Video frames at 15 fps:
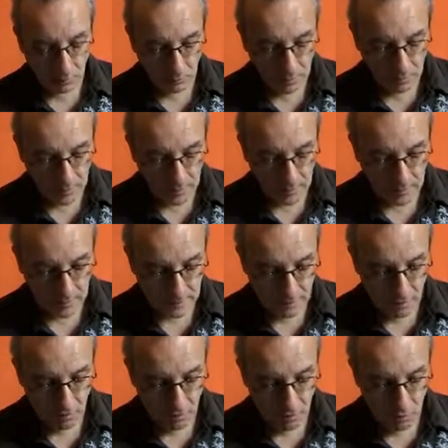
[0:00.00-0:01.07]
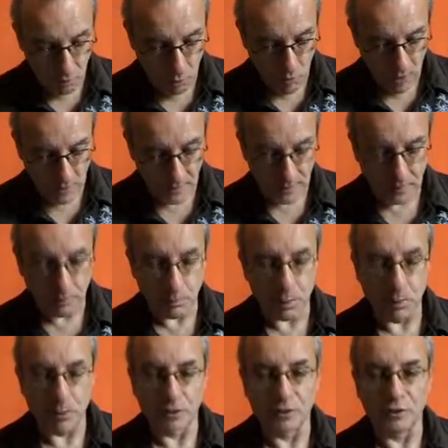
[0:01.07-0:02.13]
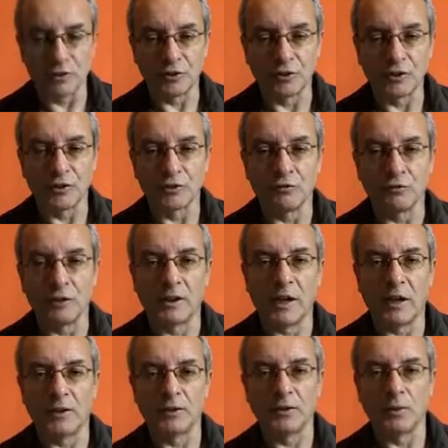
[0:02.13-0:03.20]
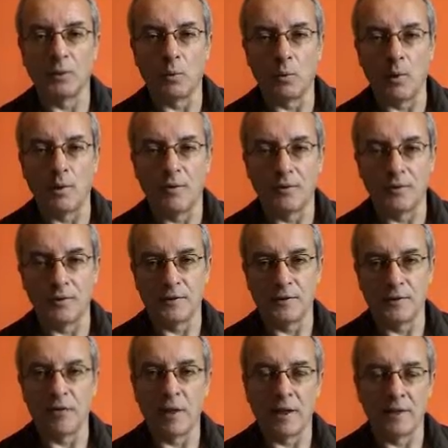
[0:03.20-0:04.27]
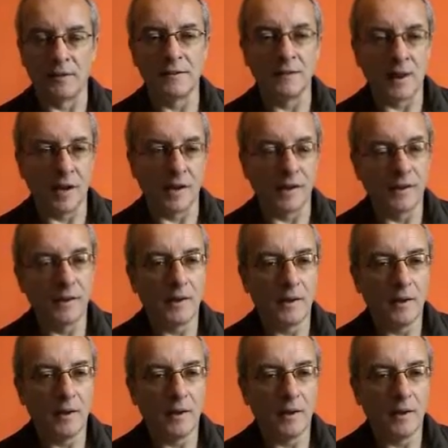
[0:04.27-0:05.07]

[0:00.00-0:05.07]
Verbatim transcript: But this is why it's important just to regard your wealth as dry dung